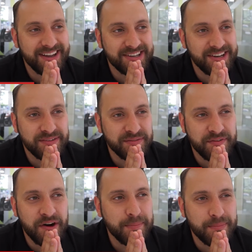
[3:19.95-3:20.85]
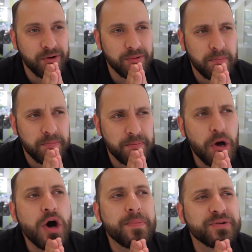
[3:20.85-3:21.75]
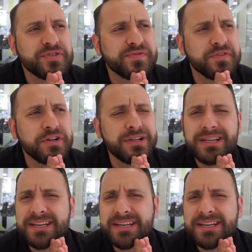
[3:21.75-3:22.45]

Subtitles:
and far more purposeful,